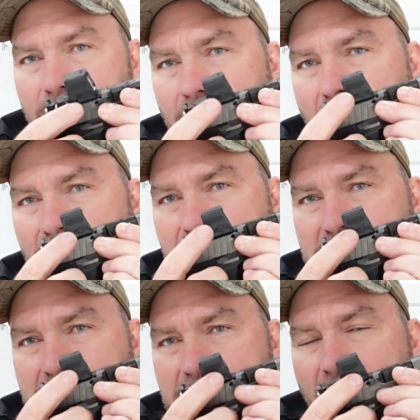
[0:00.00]

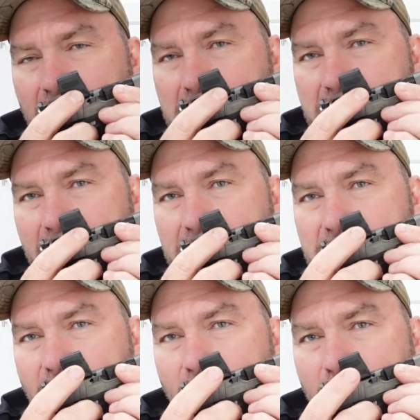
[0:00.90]
Obviously it's a Holosun,
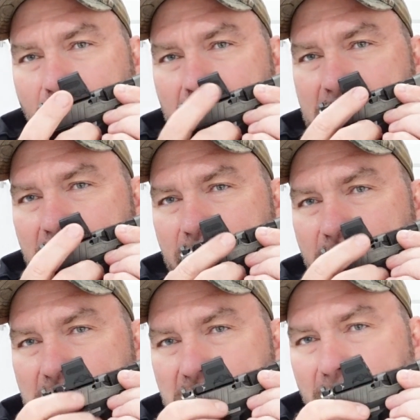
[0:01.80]
so you can still
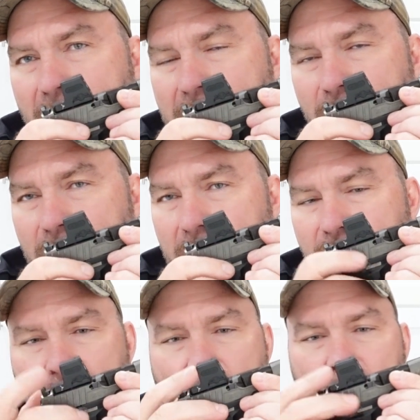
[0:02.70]
change the battery without
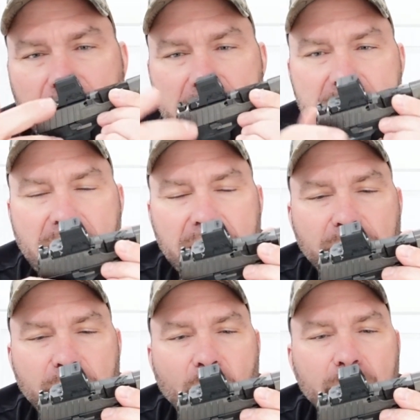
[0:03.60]
removing the sight
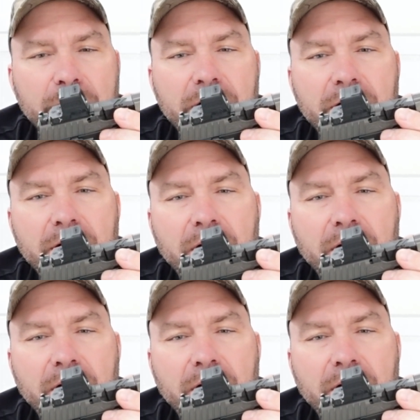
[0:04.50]
from the